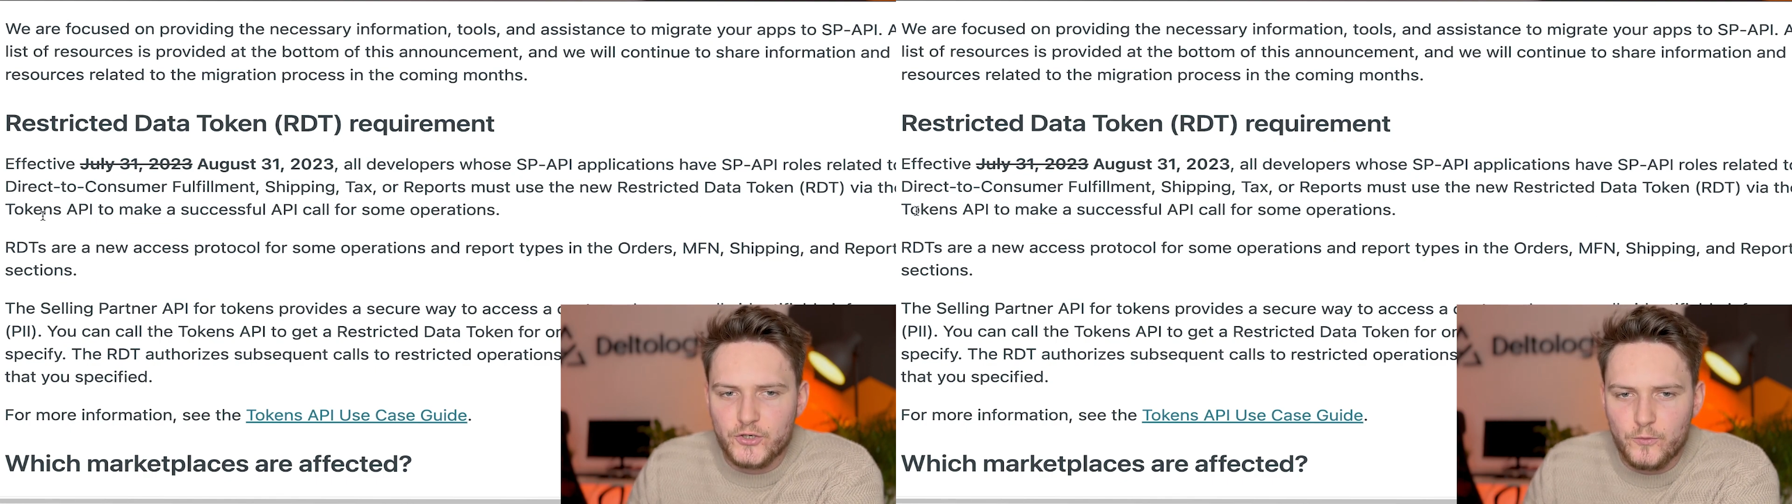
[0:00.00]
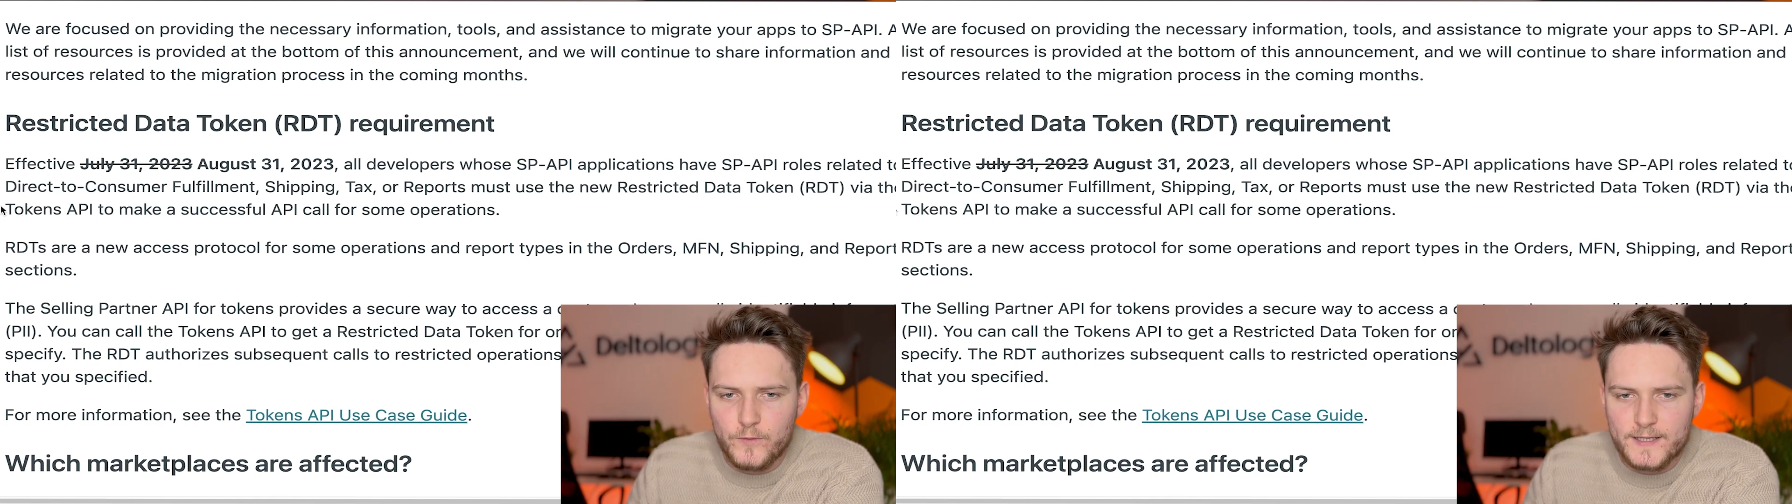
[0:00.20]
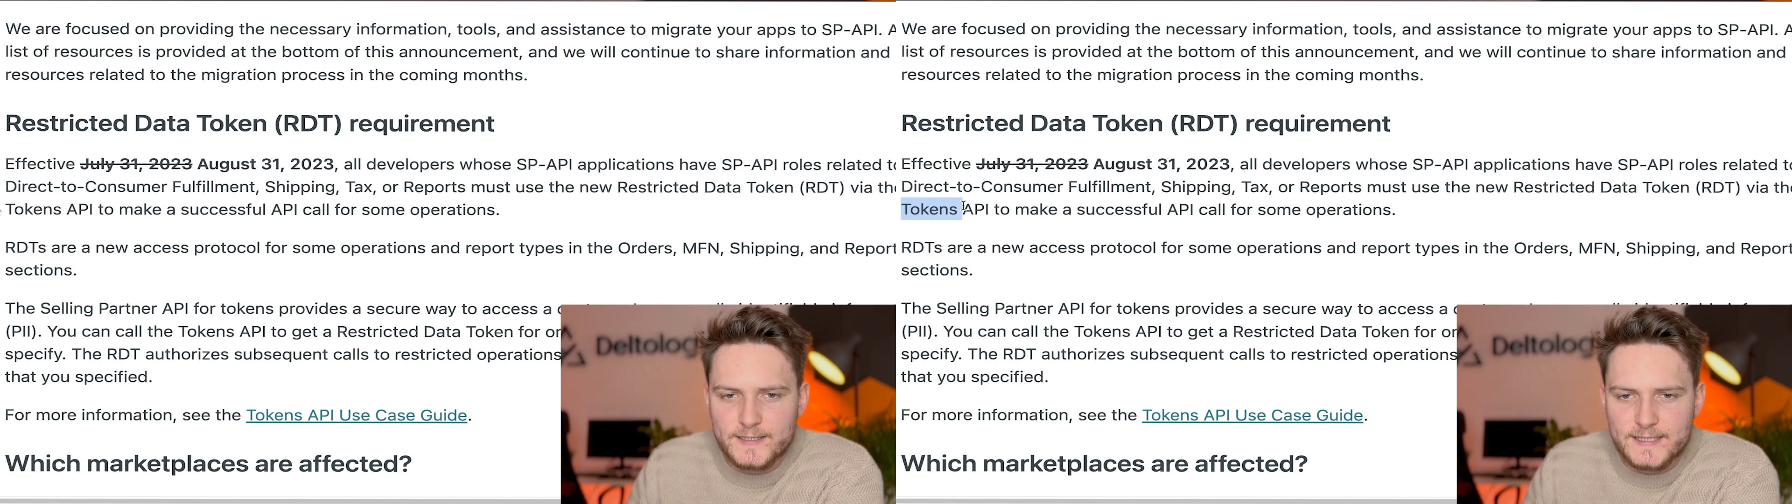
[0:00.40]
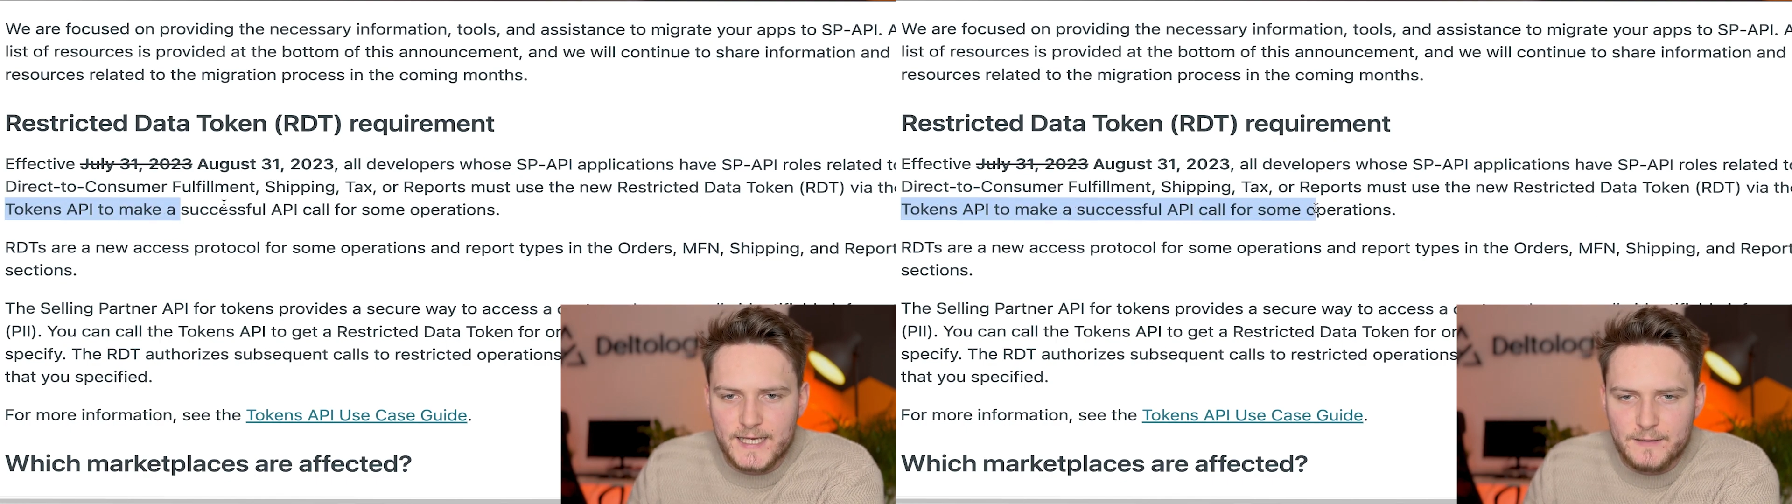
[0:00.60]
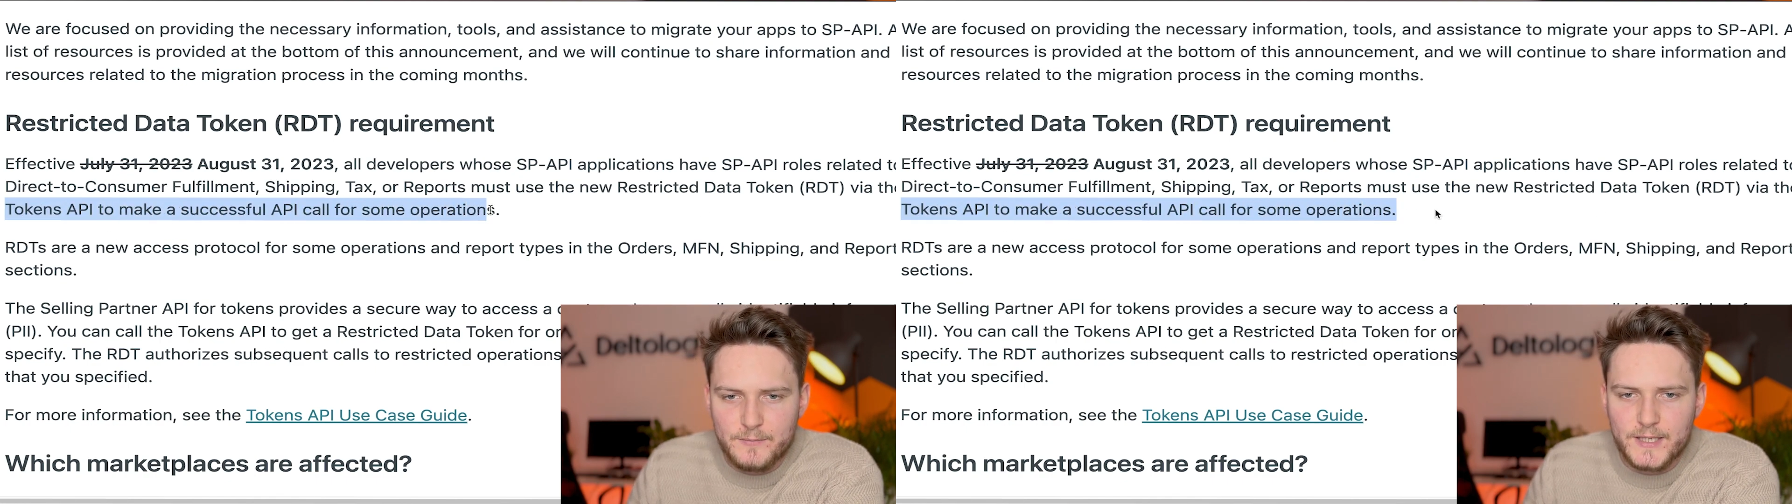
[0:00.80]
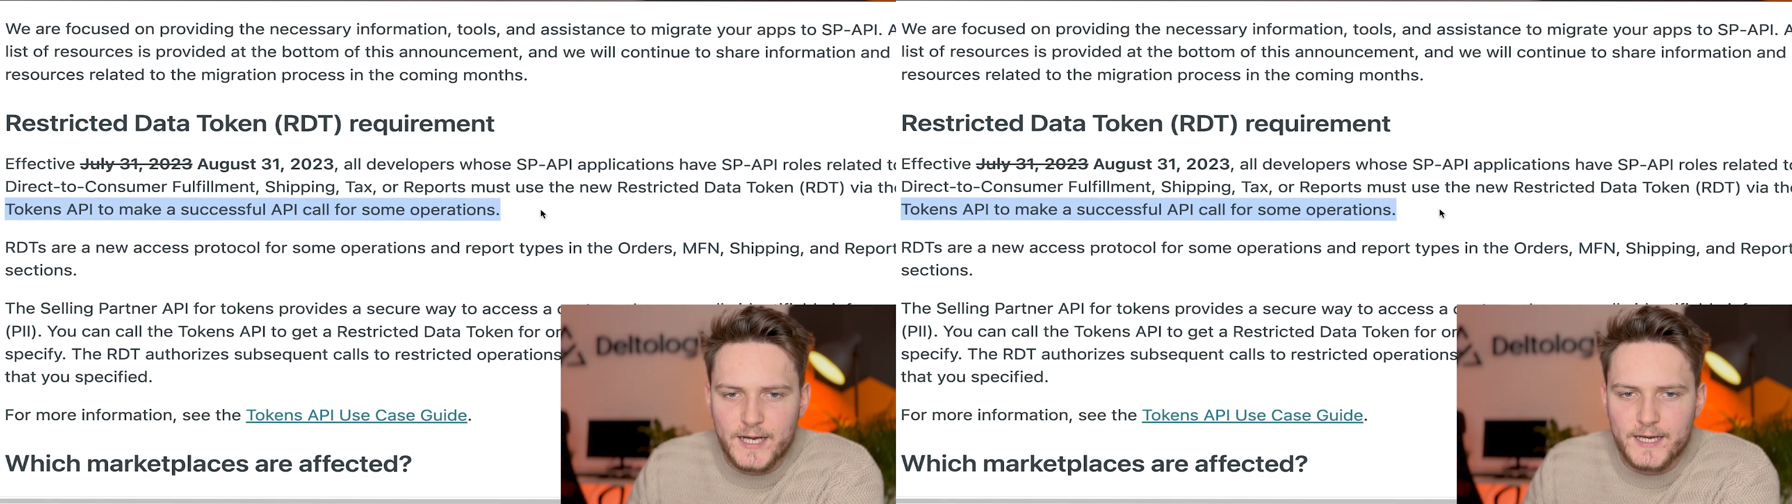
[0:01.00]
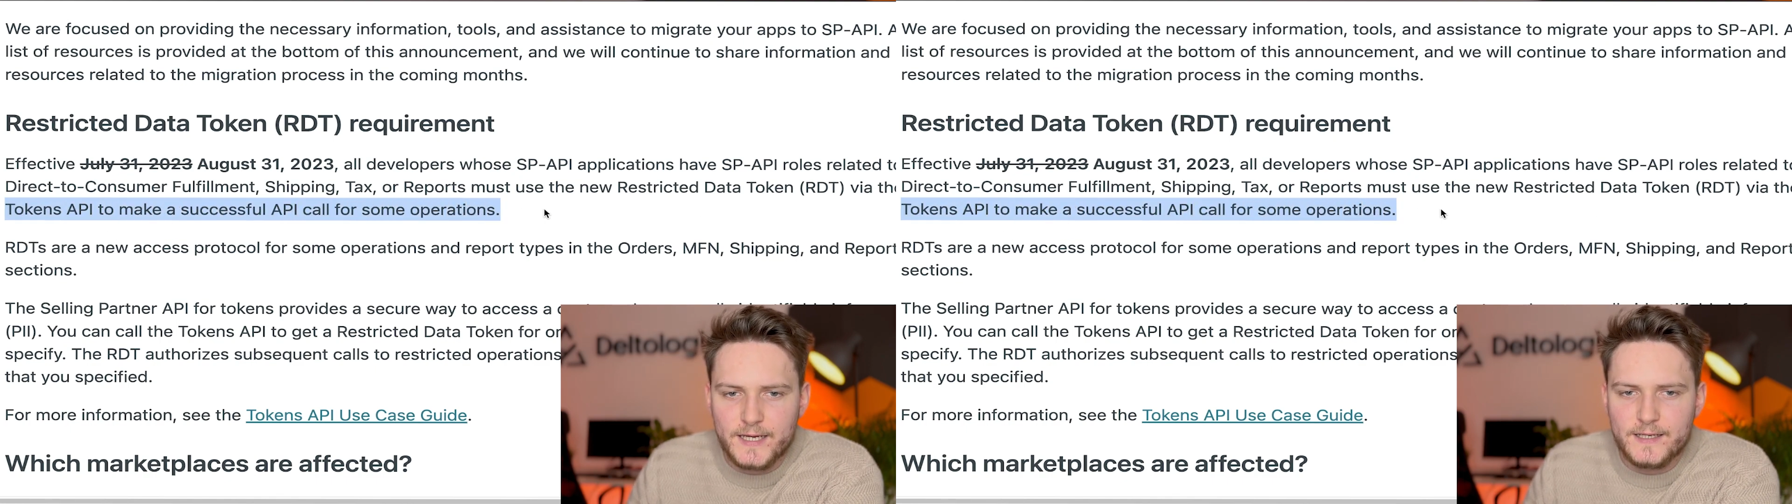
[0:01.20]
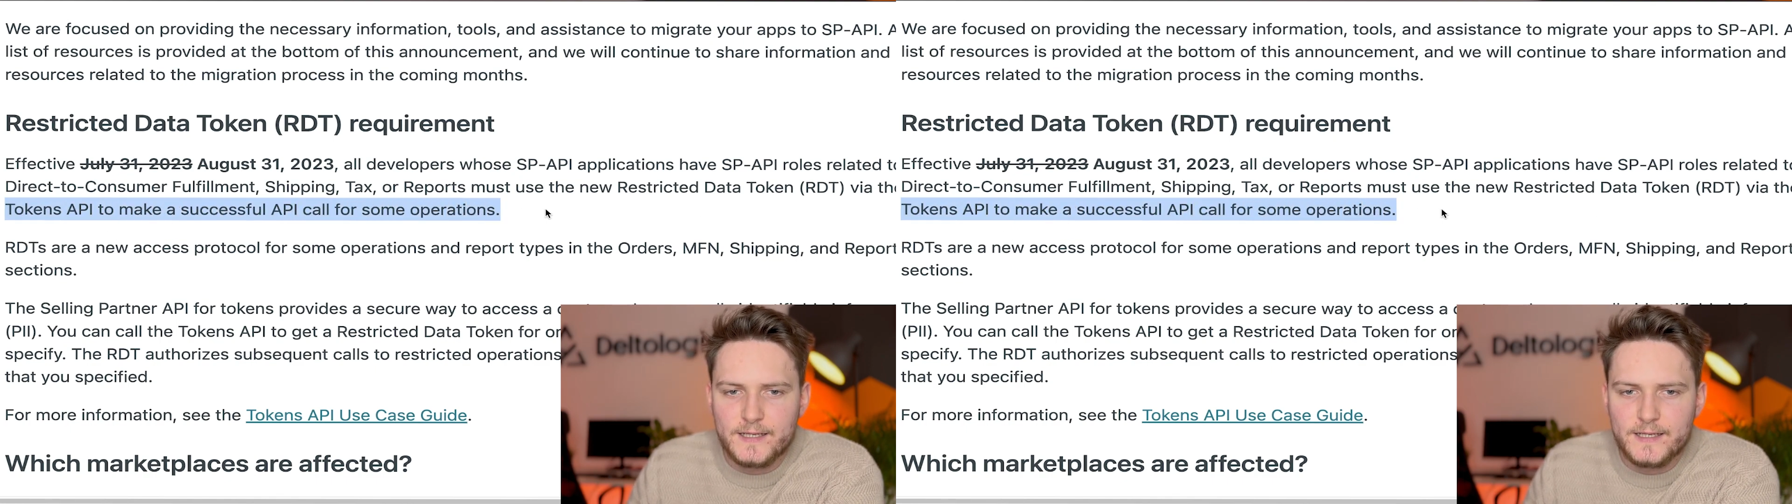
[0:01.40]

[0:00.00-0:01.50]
tokens API